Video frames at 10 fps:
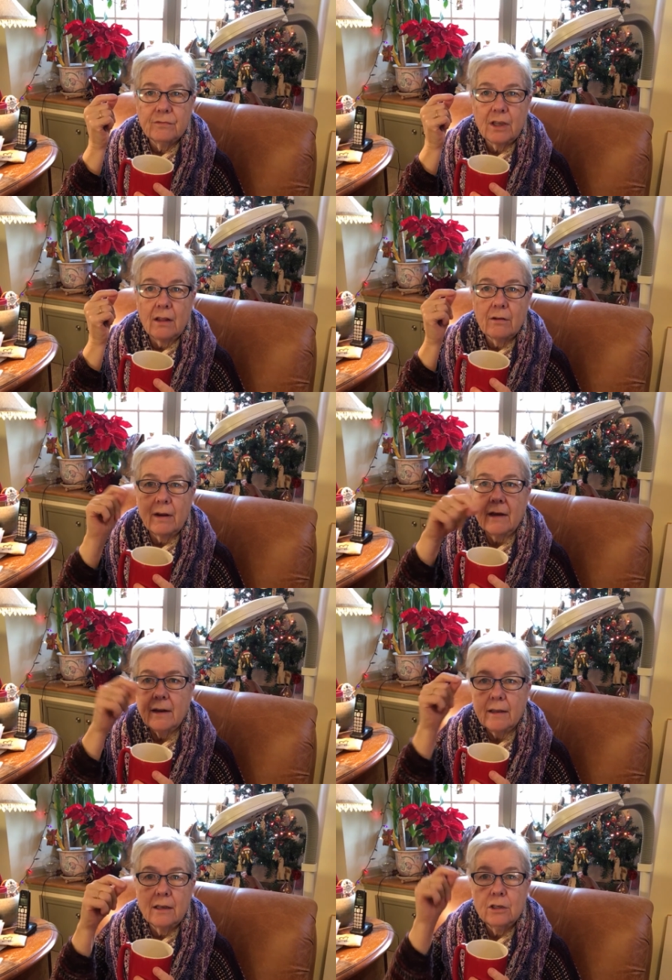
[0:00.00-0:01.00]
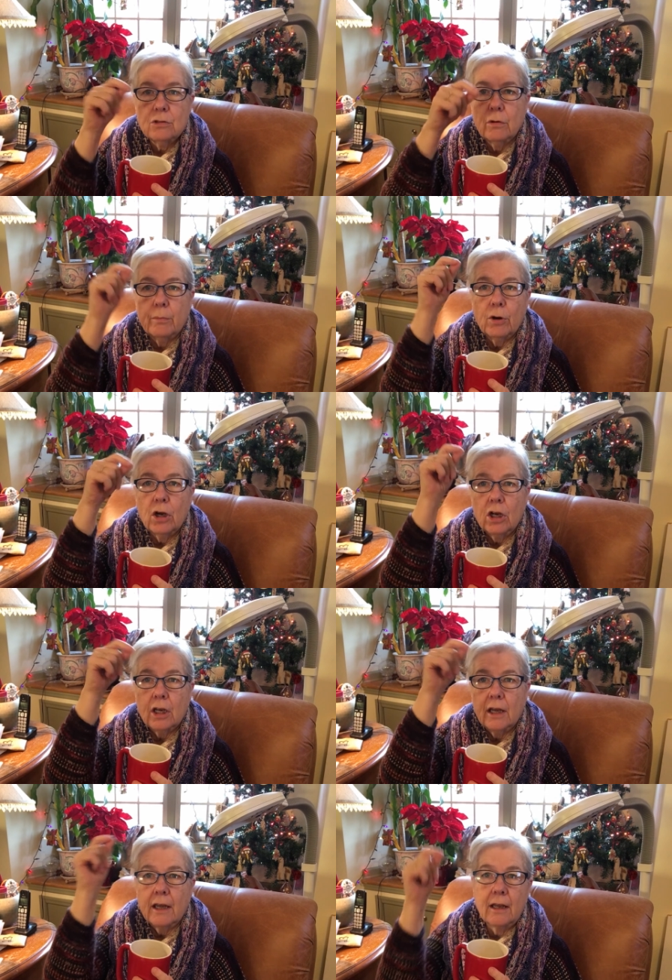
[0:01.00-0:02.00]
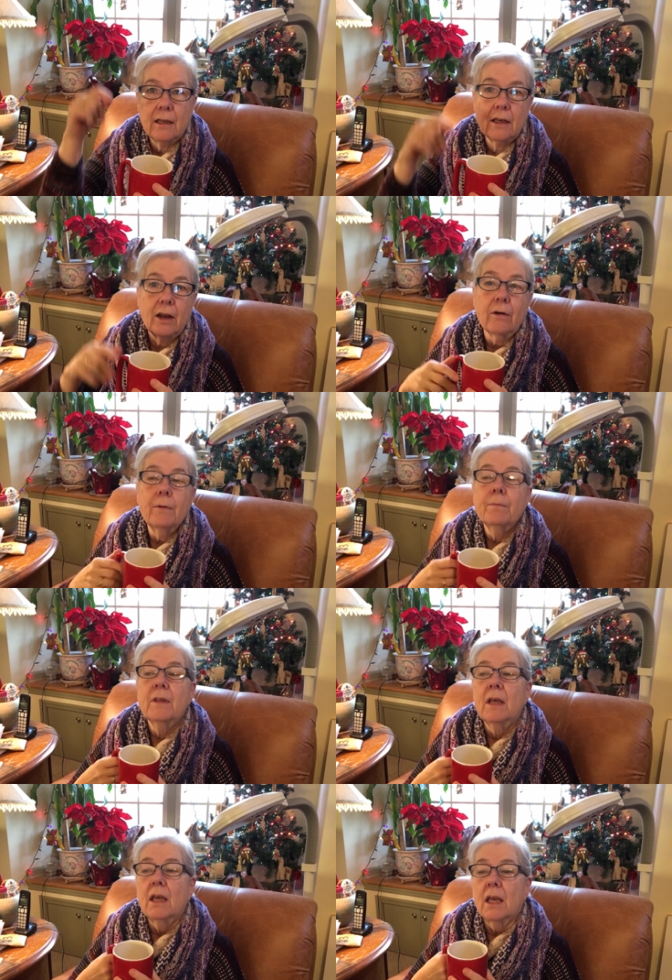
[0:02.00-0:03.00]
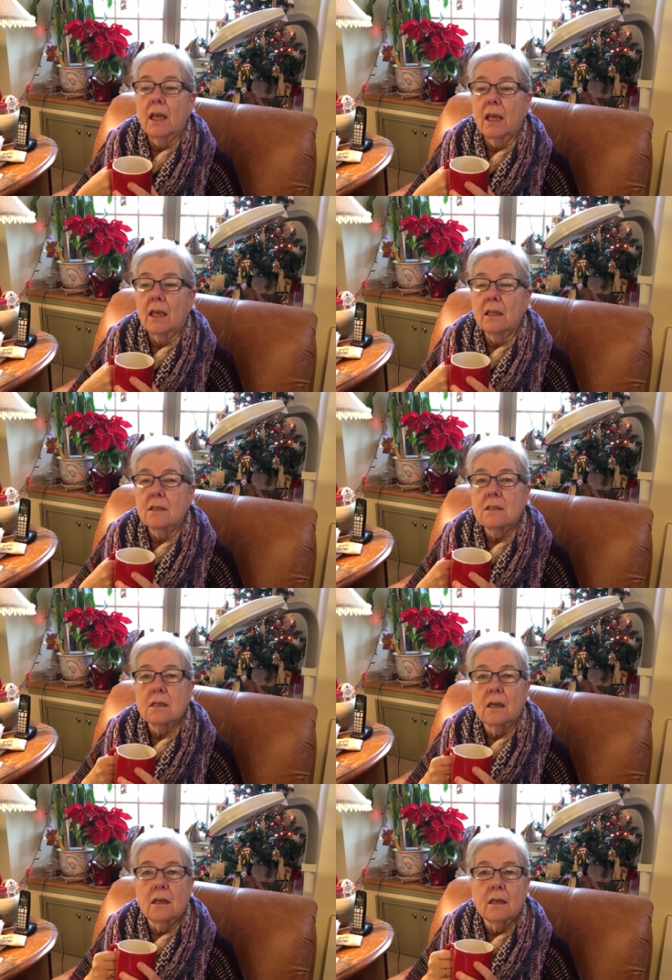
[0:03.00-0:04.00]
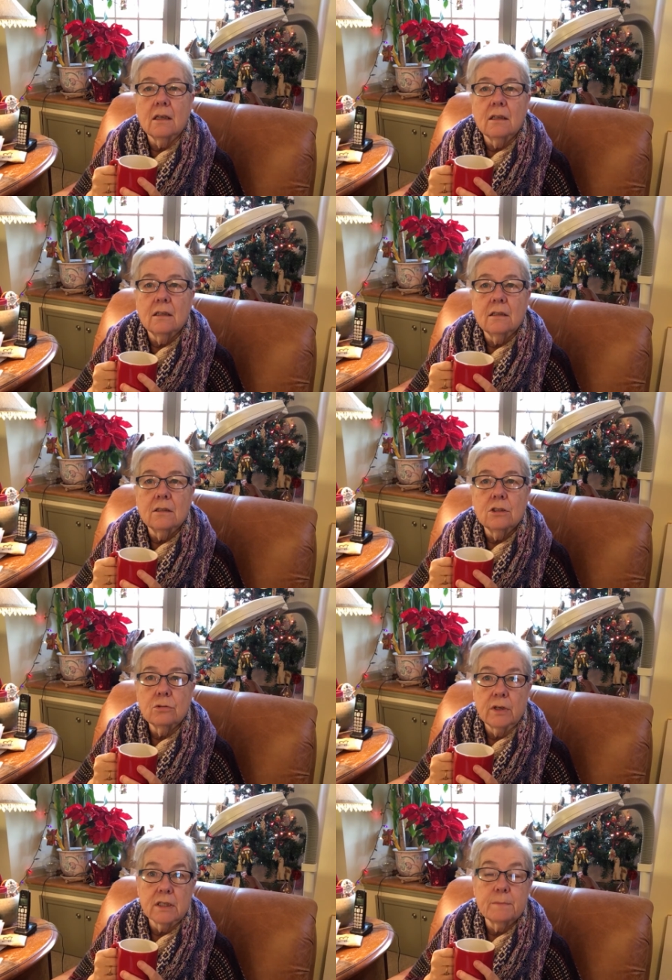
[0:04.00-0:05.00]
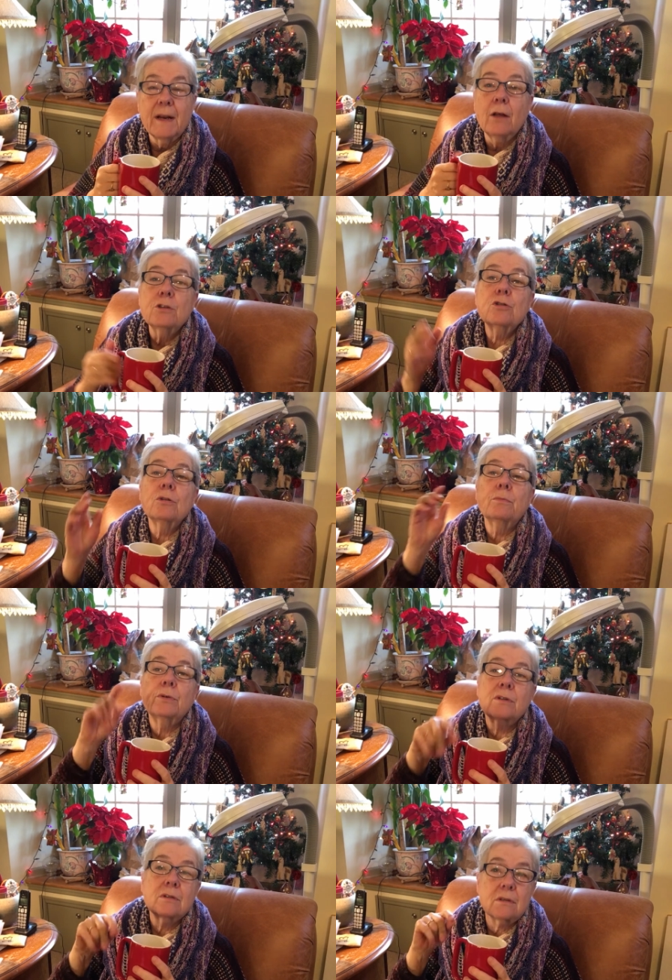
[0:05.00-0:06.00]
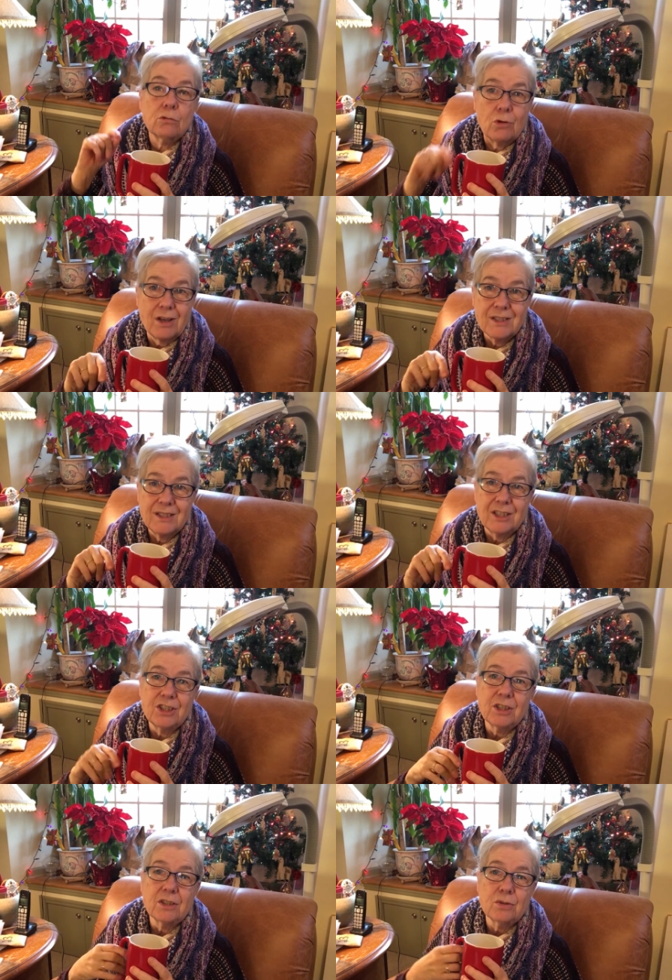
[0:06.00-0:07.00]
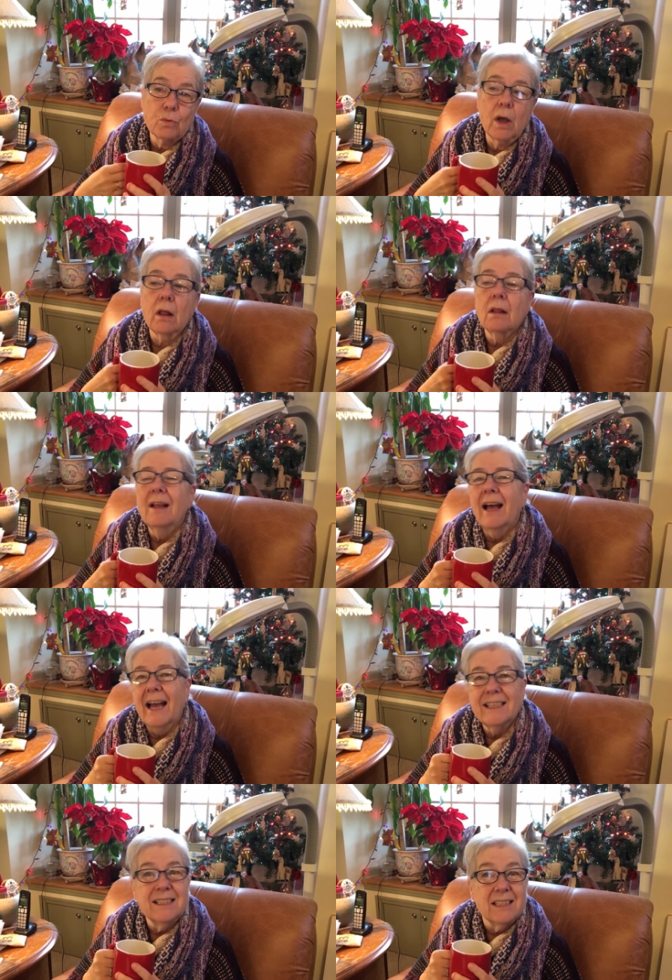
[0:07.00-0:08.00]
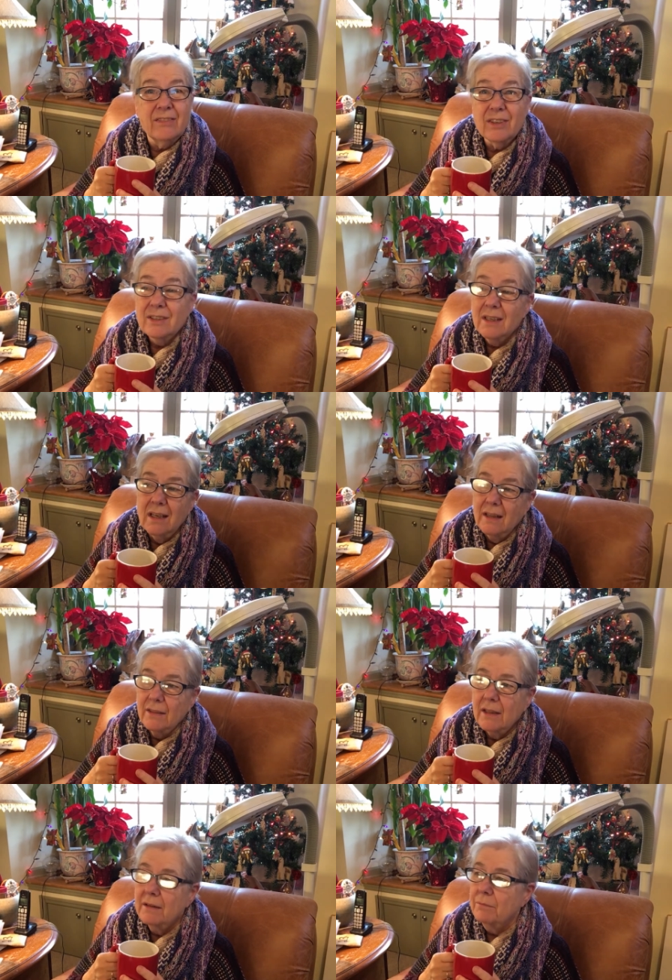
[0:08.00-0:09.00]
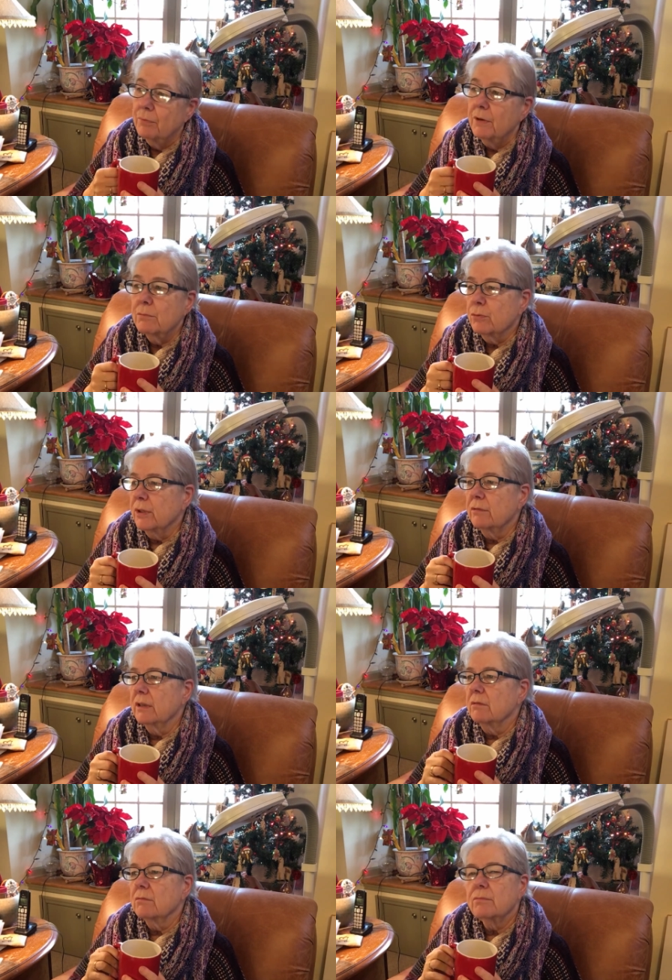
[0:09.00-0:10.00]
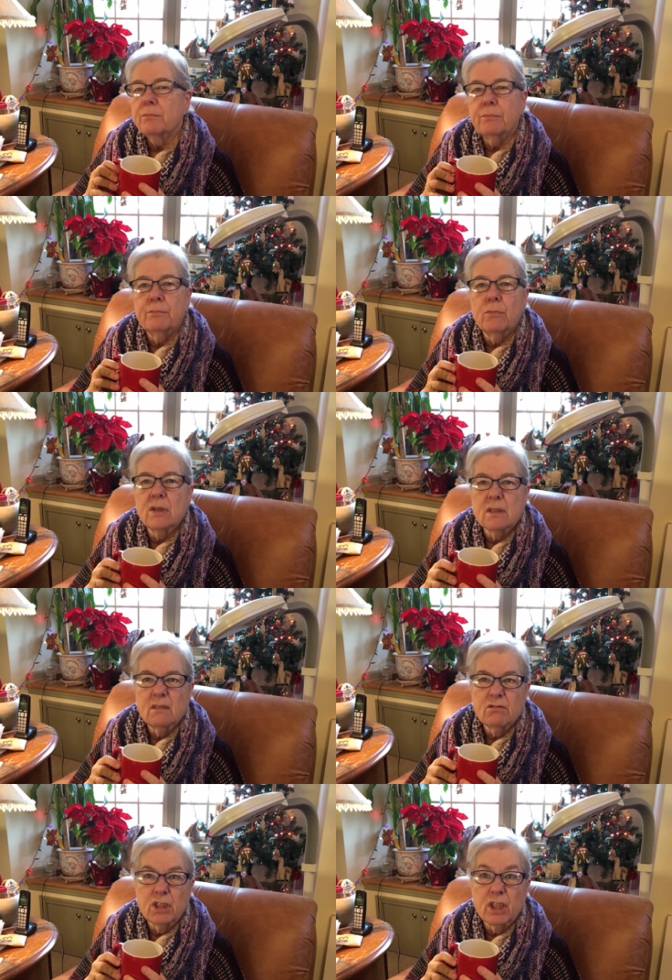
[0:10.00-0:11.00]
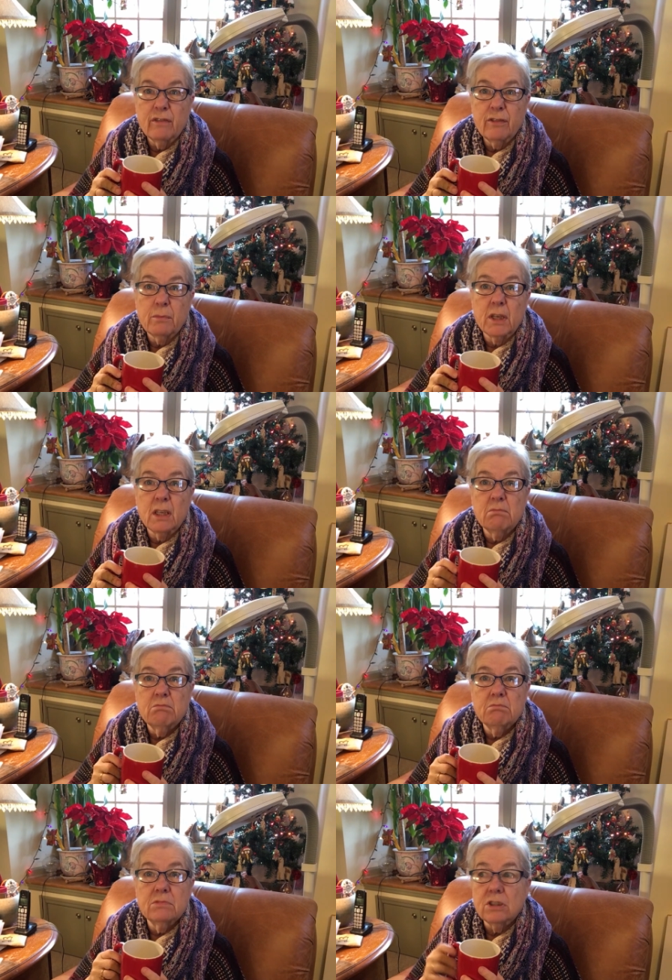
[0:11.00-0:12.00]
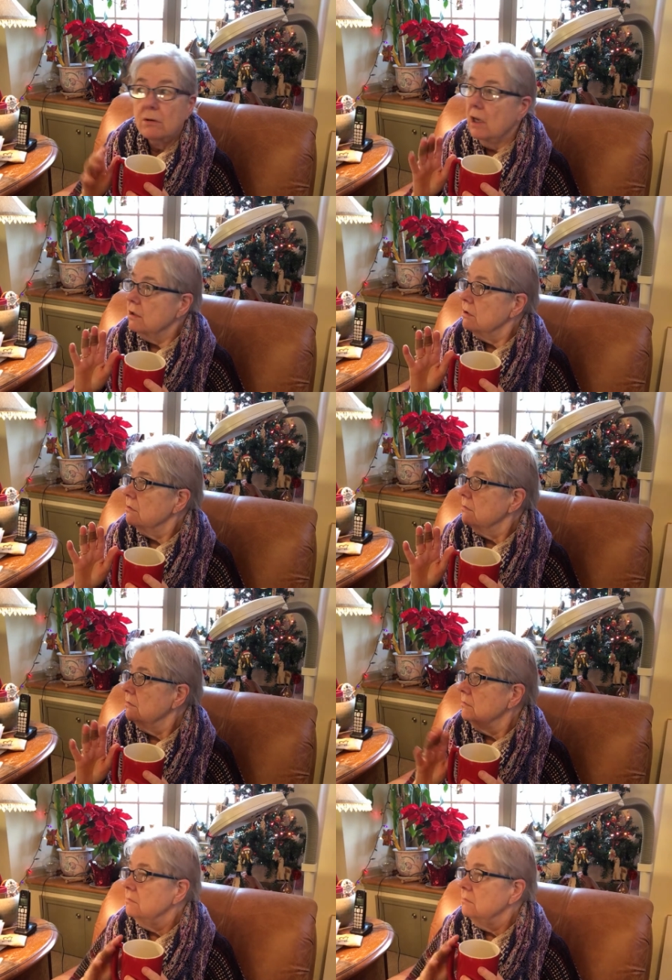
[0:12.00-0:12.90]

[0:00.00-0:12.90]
color out, I can do a book, and you know, and drinks. But I'll do the book cross-stitch as well. I discovered the embroidery wasn't really for me, so I'll do